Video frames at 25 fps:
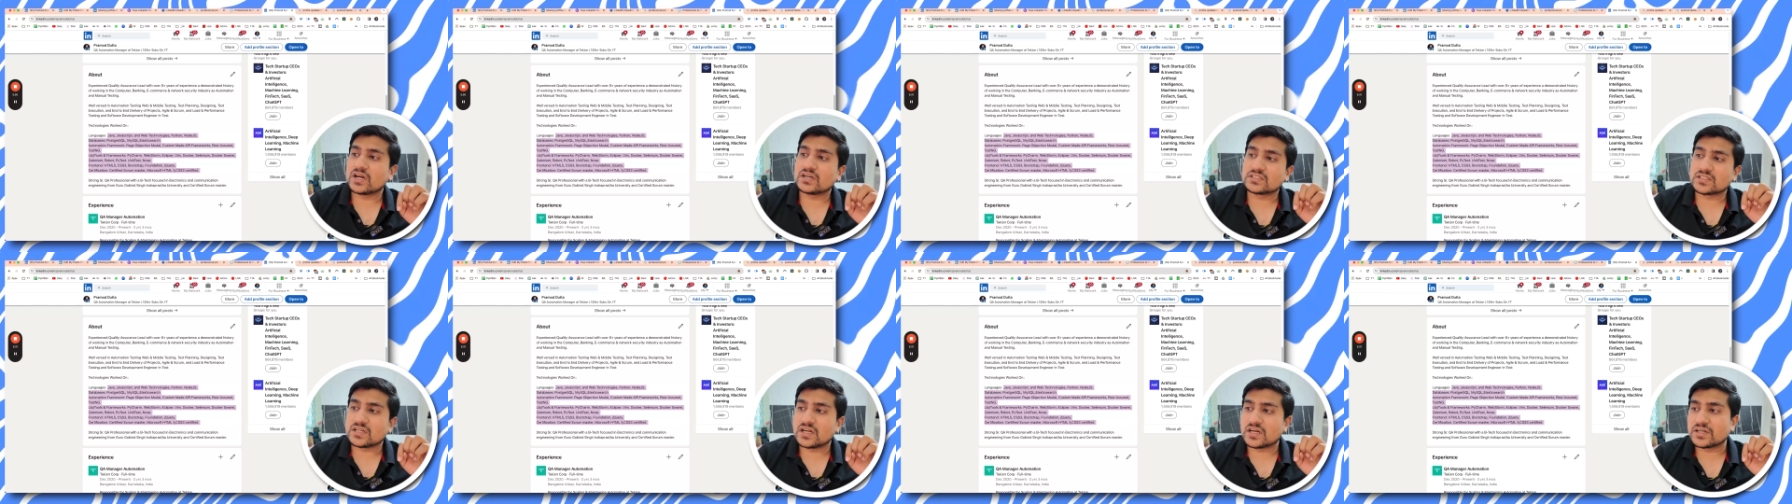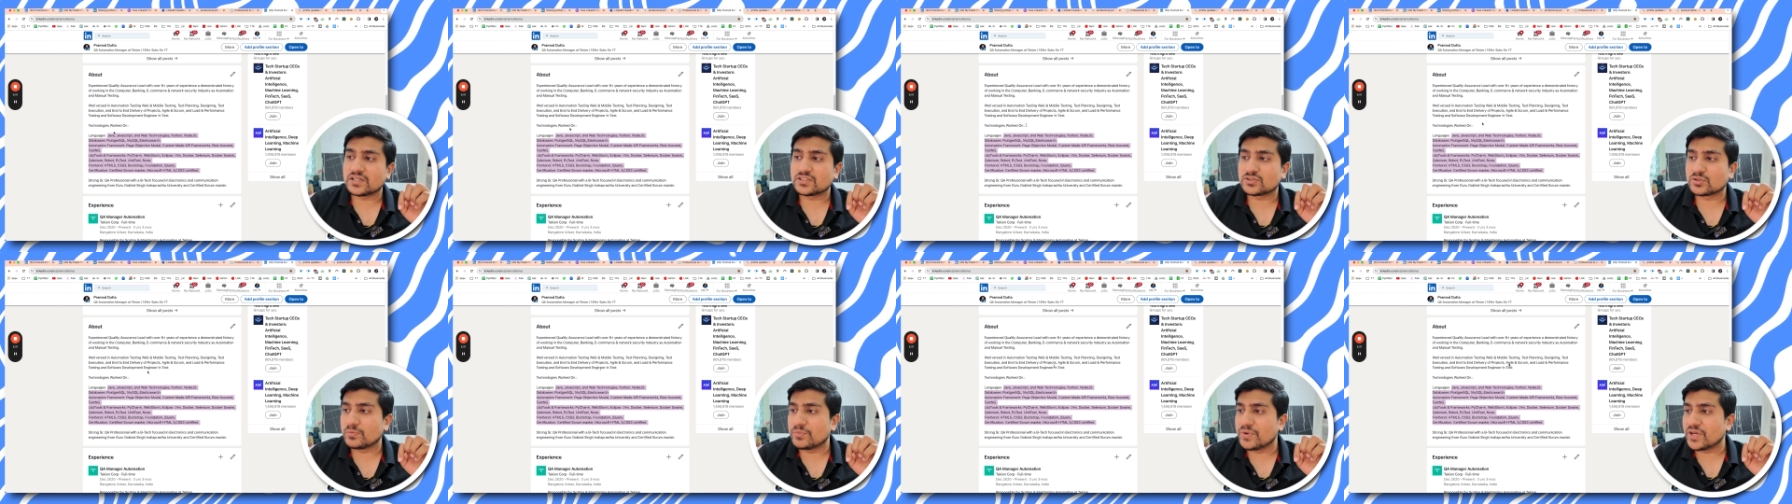get
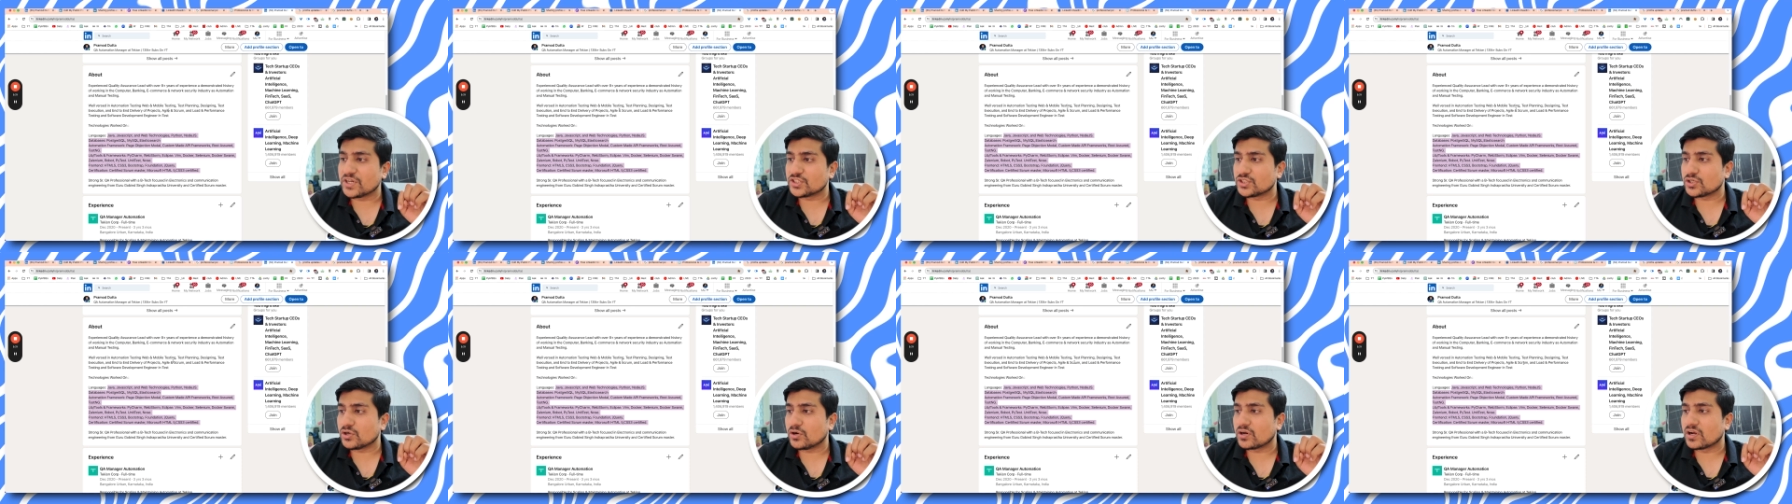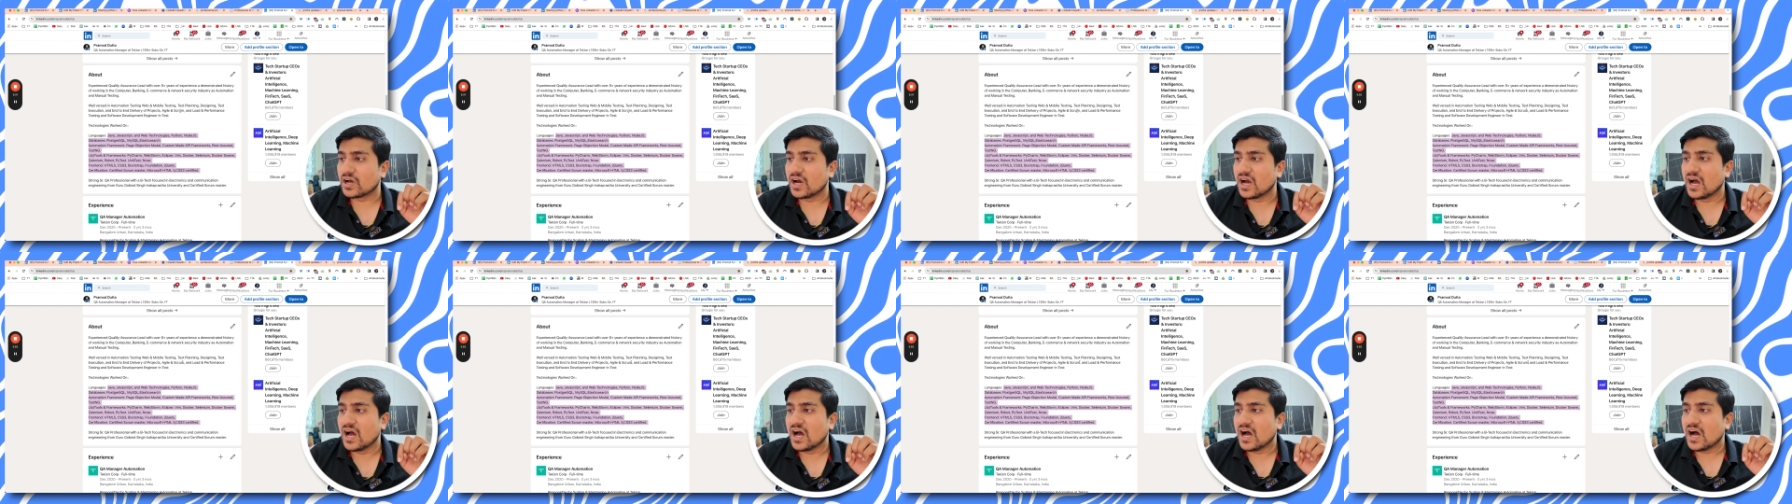selected. So make
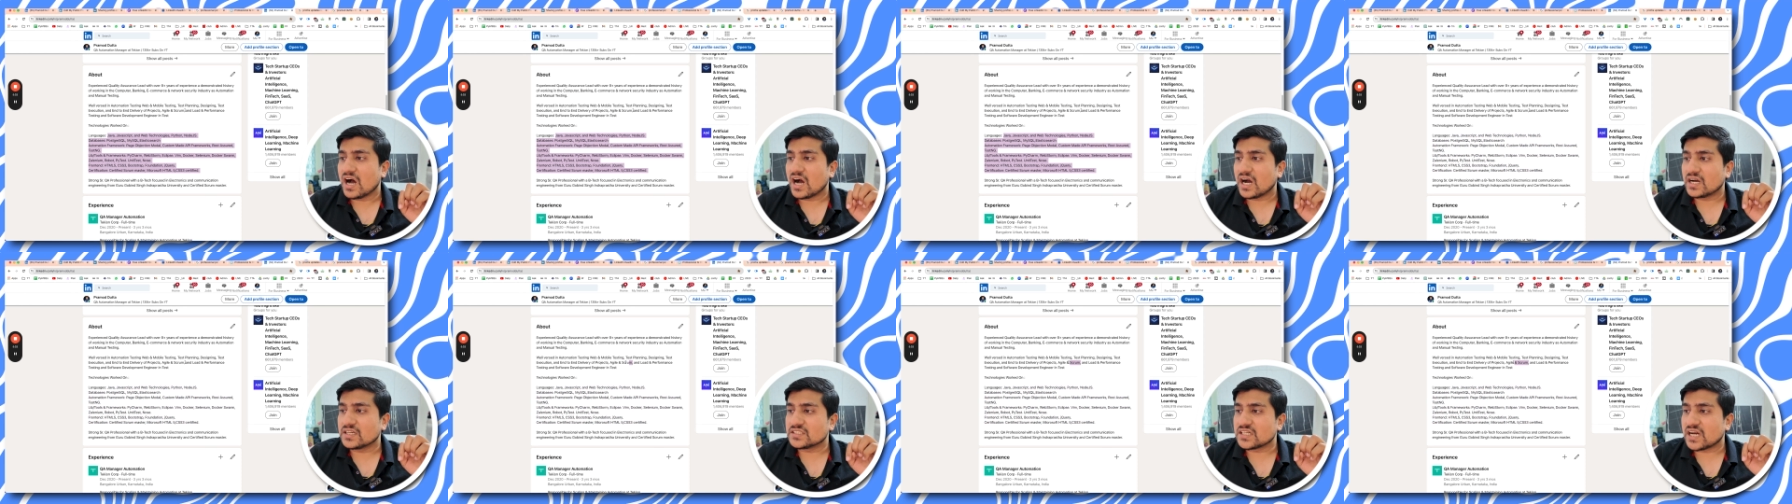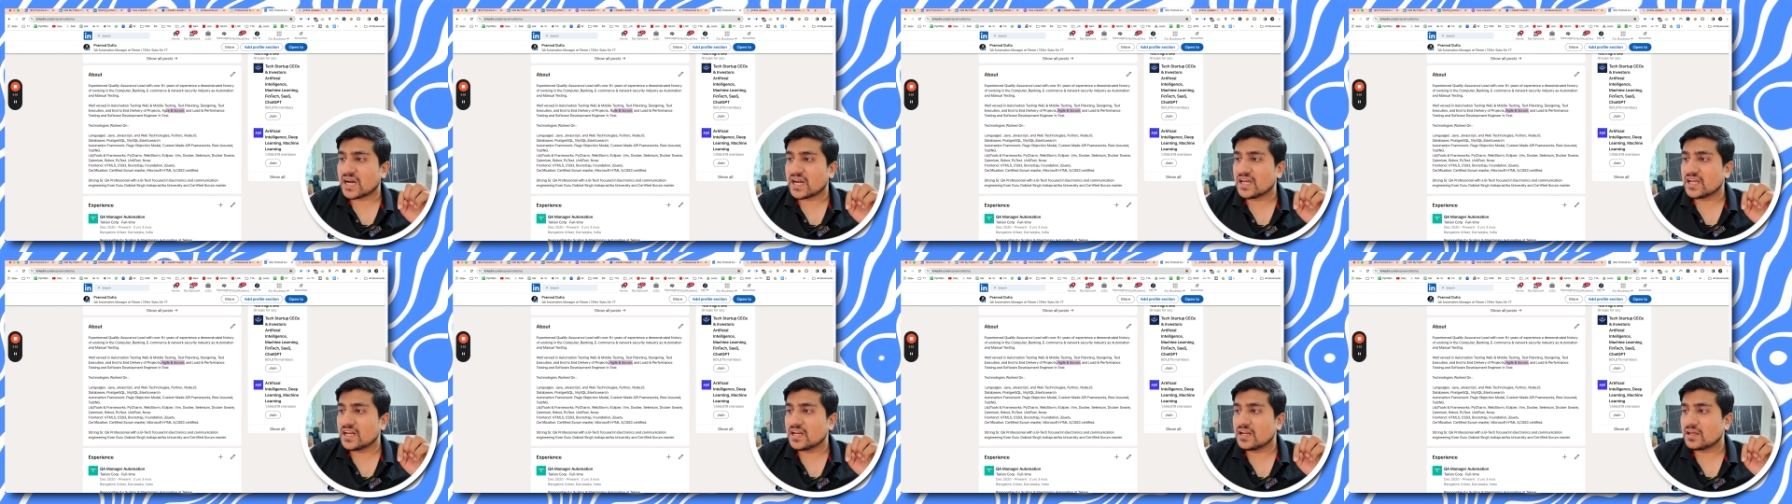sure
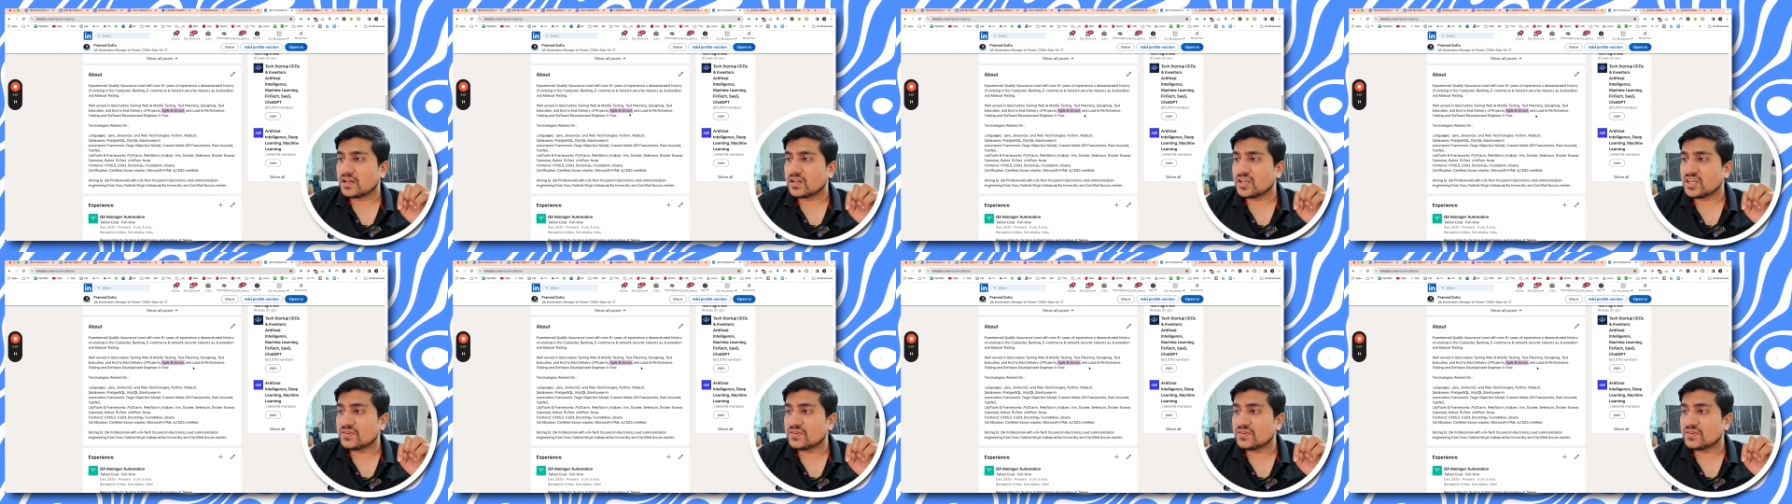agile,